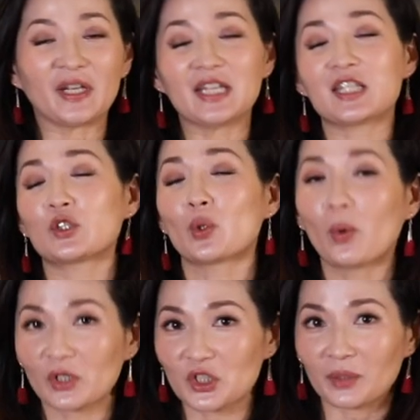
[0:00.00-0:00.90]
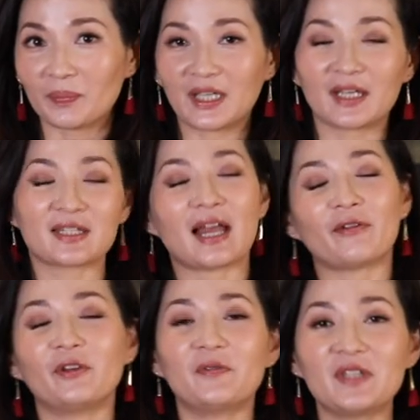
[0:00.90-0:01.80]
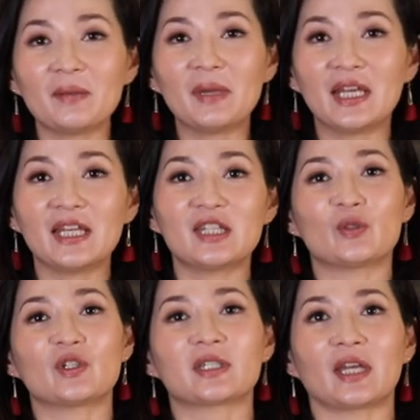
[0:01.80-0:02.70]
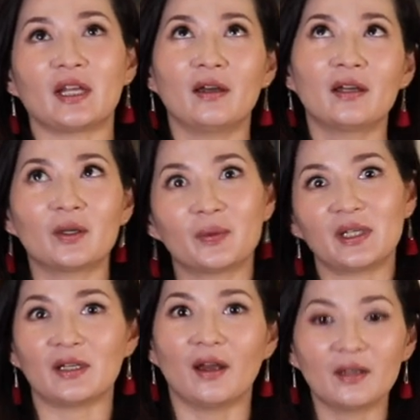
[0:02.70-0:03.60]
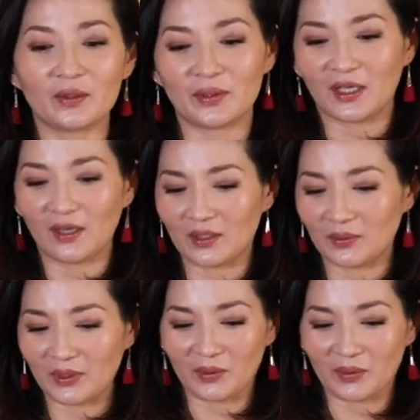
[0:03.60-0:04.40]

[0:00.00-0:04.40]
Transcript: but it's a torture because that 15 minutes you just get hungry and hungry and hungry,